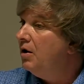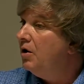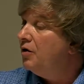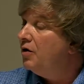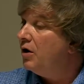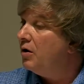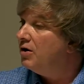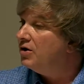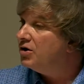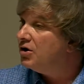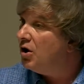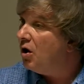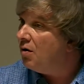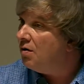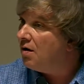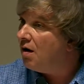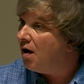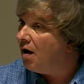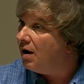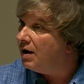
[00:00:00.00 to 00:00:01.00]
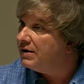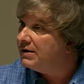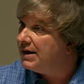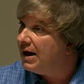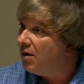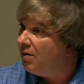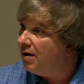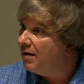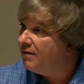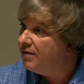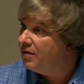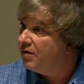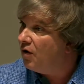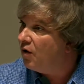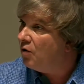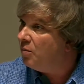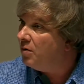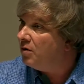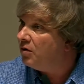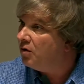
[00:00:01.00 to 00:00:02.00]
There is no cause, however
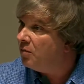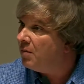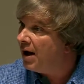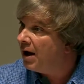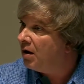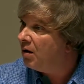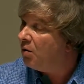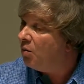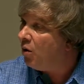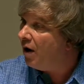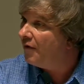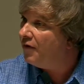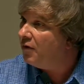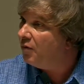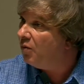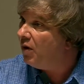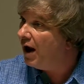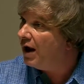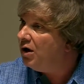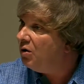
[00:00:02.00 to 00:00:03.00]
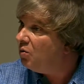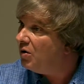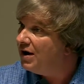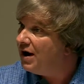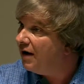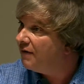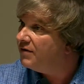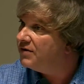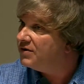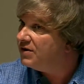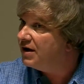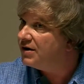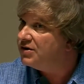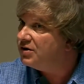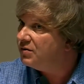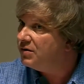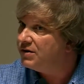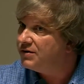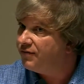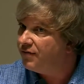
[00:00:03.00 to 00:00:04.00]
noble, no matter what anyone ever says
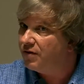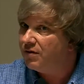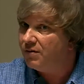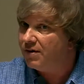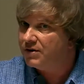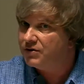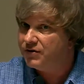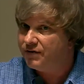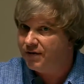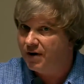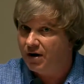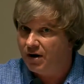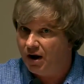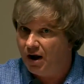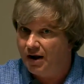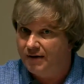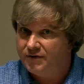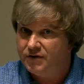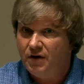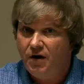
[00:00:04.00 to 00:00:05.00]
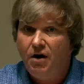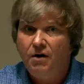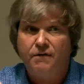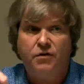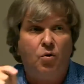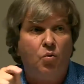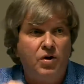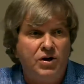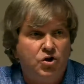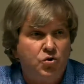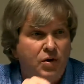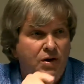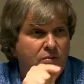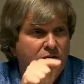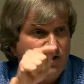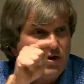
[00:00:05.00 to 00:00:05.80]
to us for the rest of our lives, for which we will